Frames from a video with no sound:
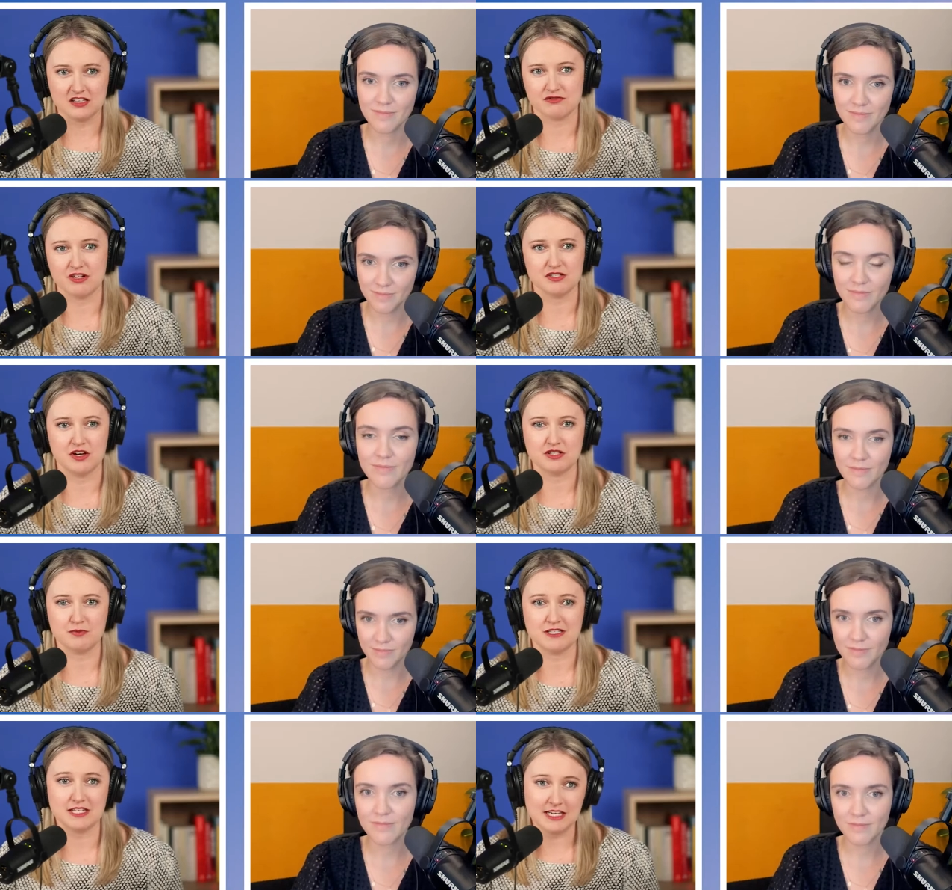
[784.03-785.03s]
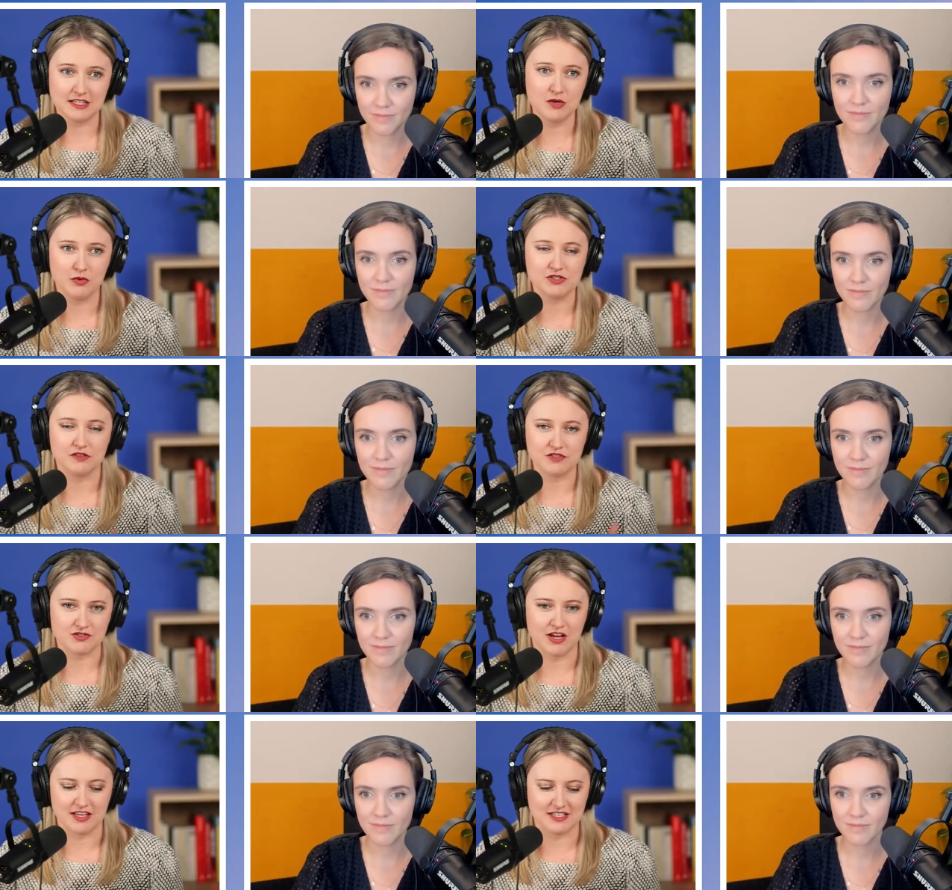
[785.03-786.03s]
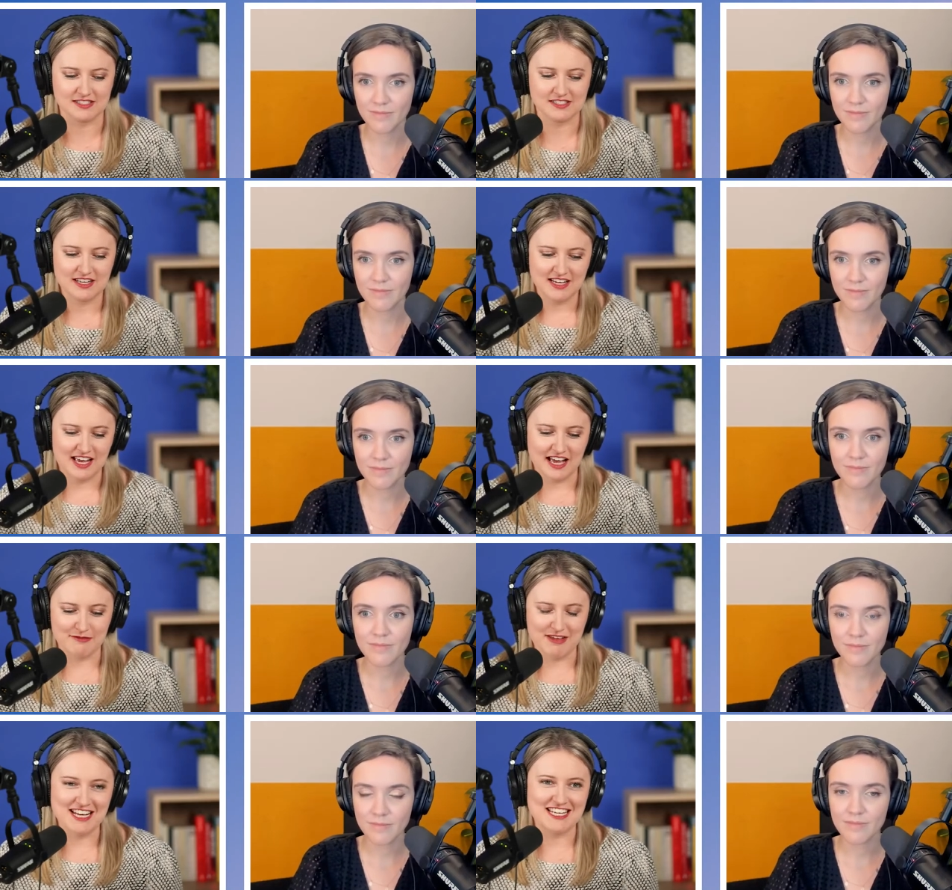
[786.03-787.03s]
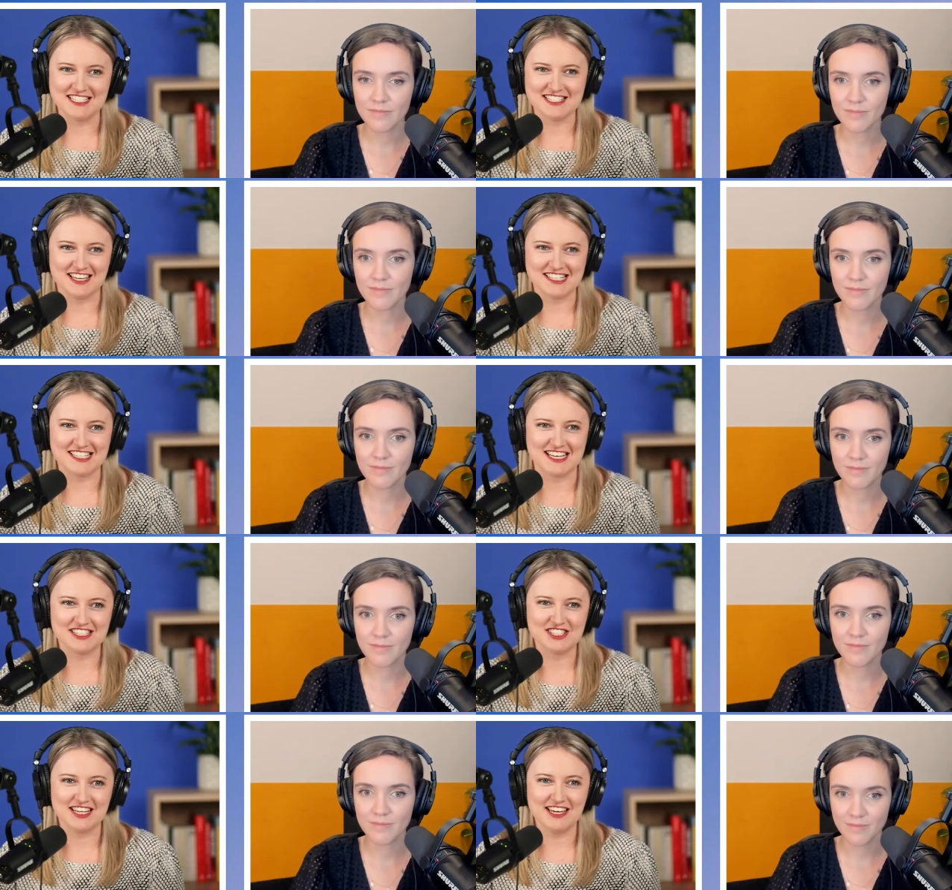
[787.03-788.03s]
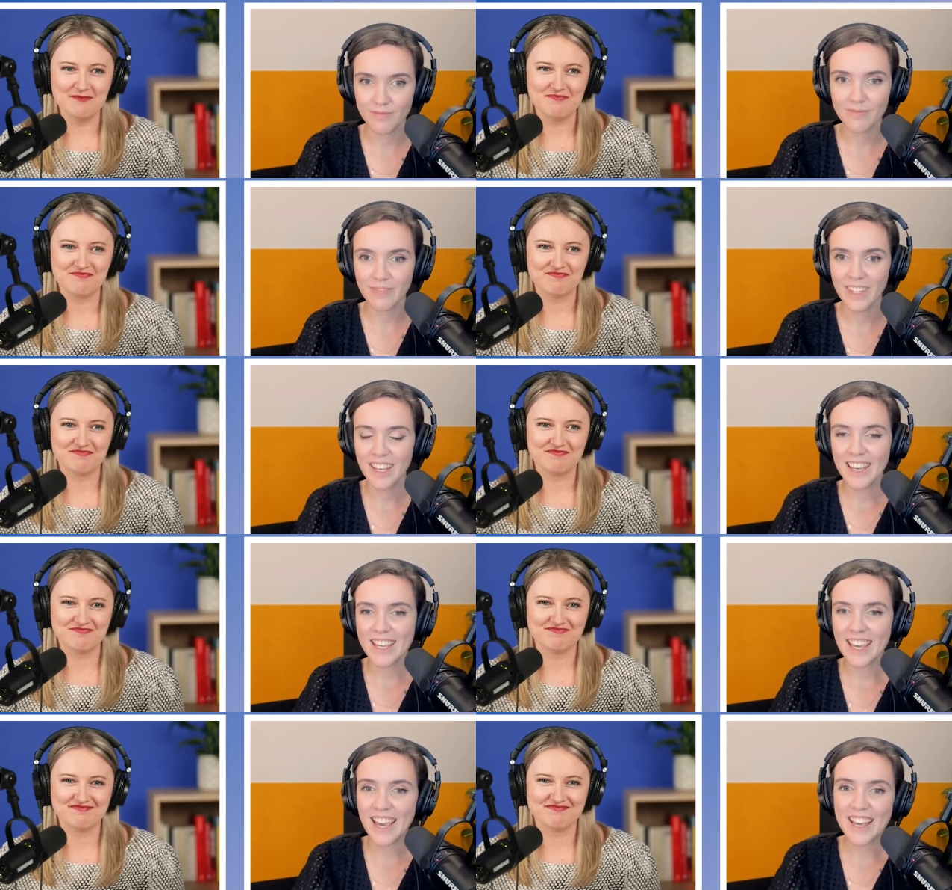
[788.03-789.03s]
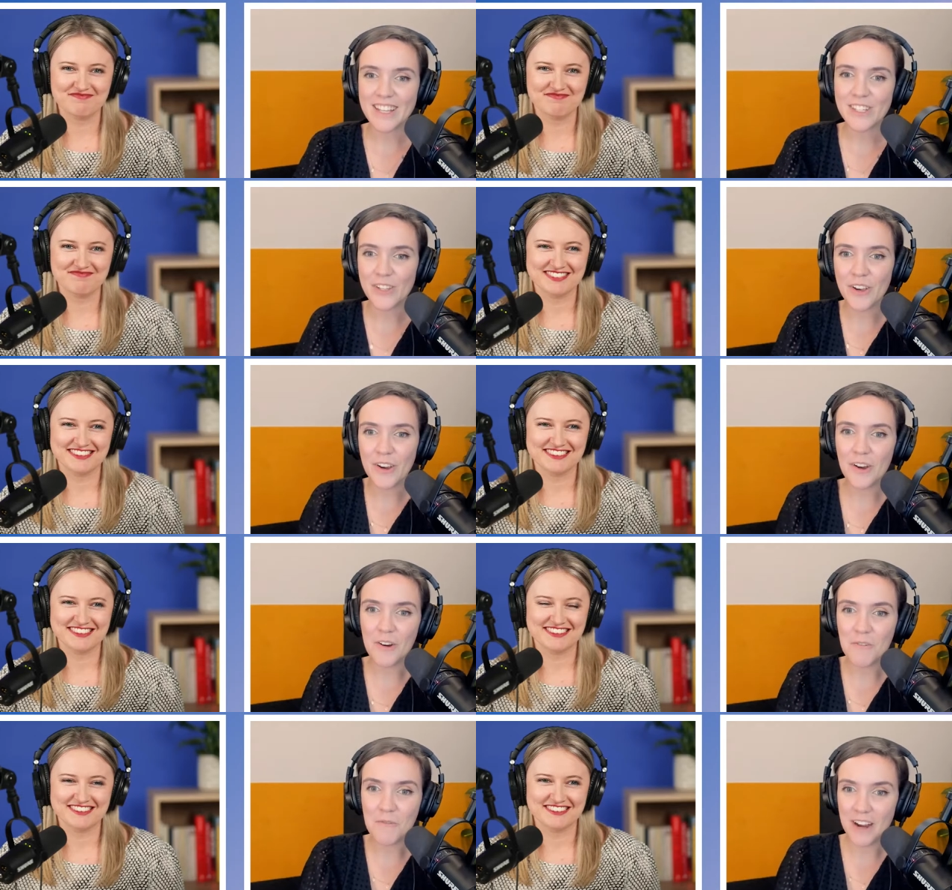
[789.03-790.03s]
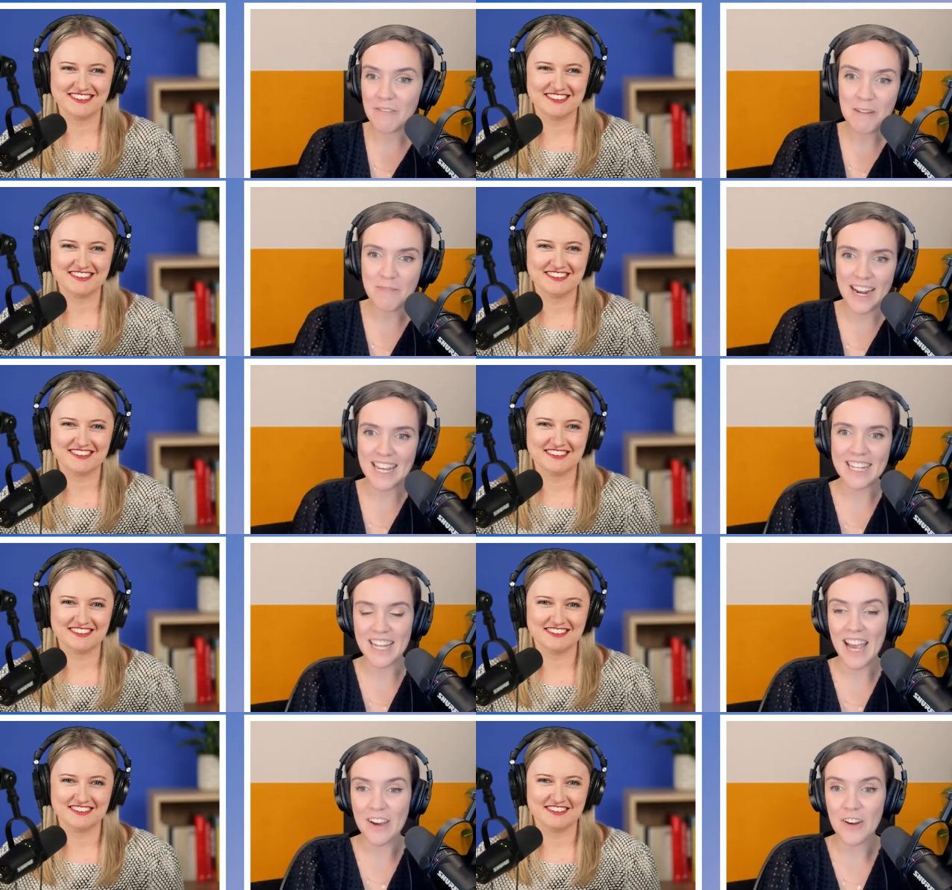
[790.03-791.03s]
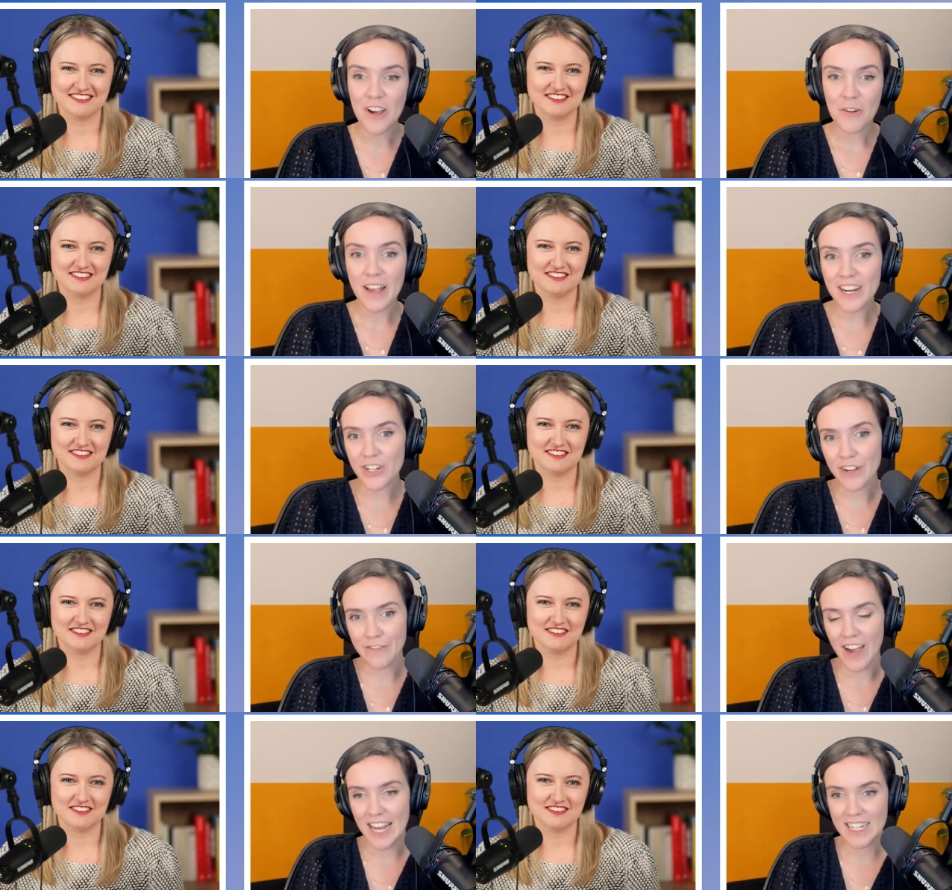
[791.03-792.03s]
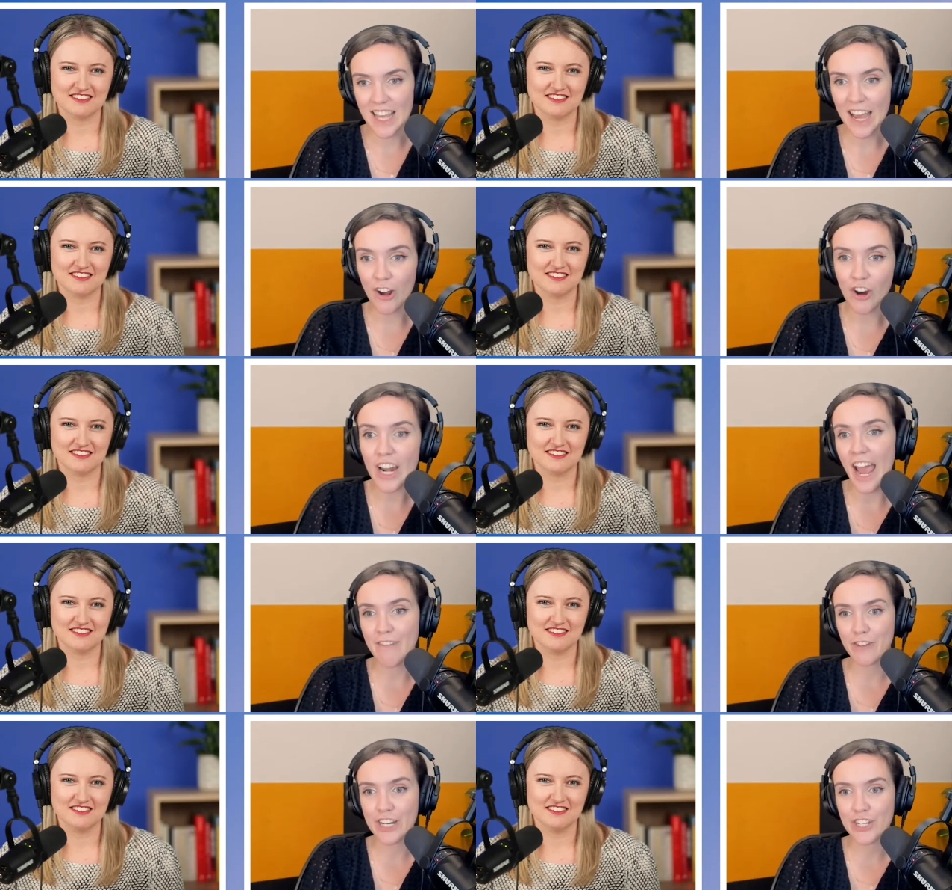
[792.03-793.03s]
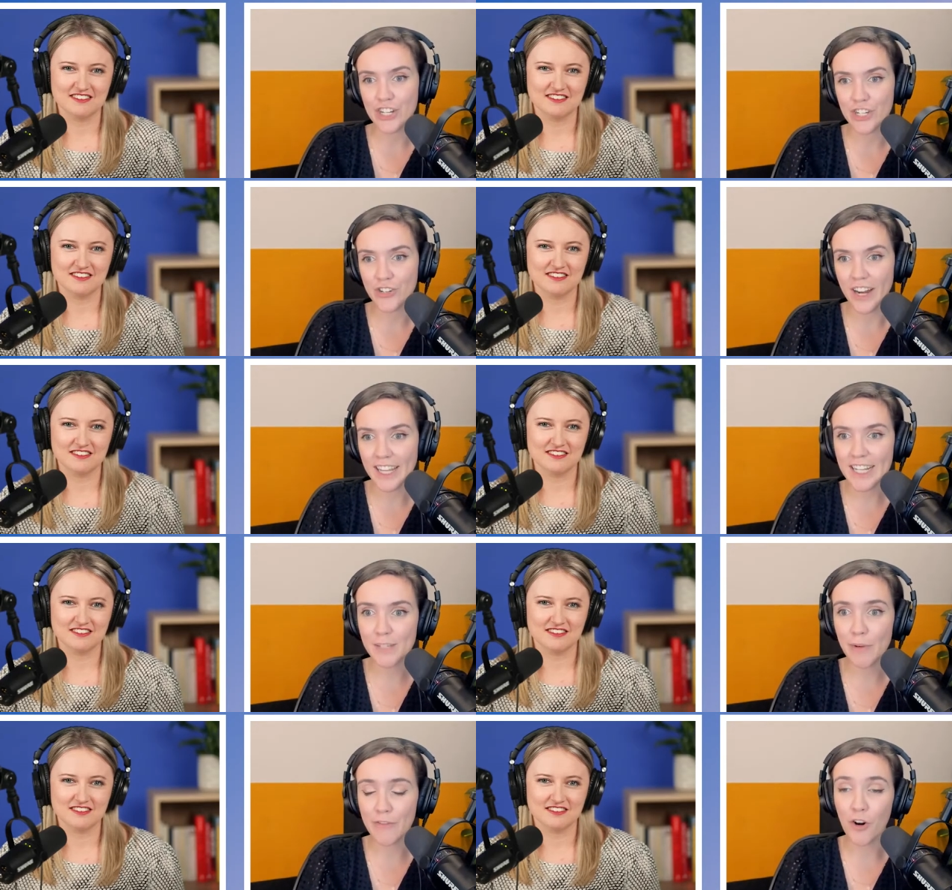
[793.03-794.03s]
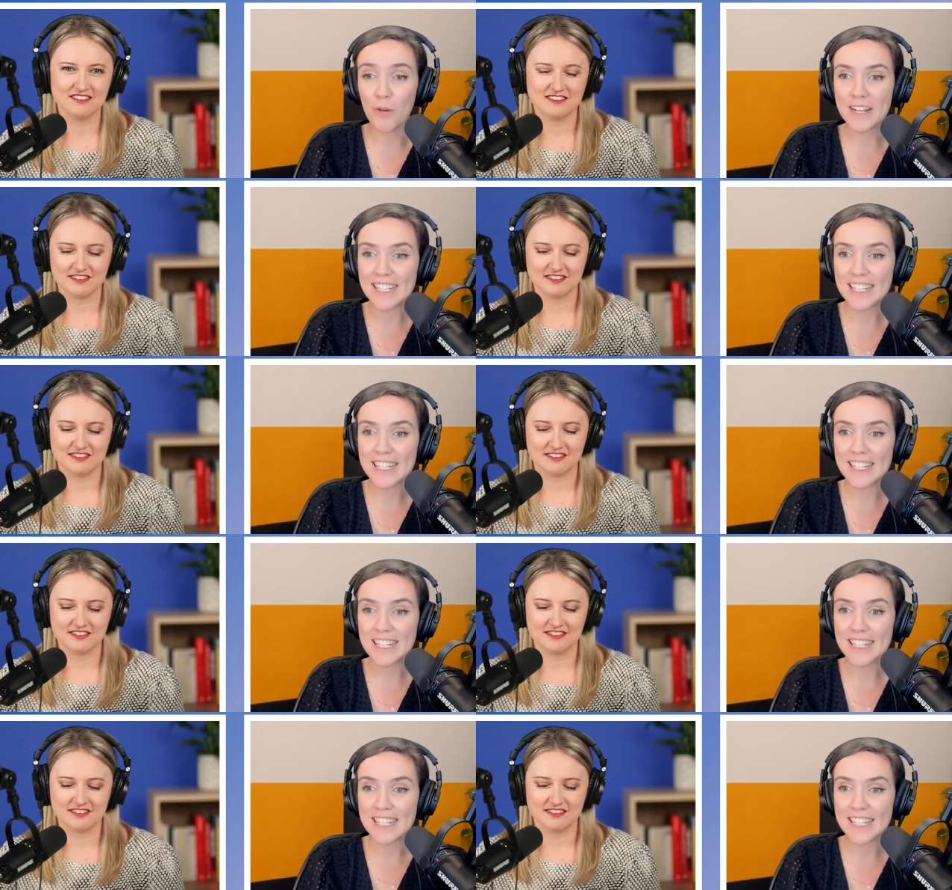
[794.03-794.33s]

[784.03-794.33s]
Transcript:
Speaker 1: This research particularly was of Australians. Um, any insights there to share?
Speaker 2: Yeah, so when we break it down, we actually find that on average, Australians perform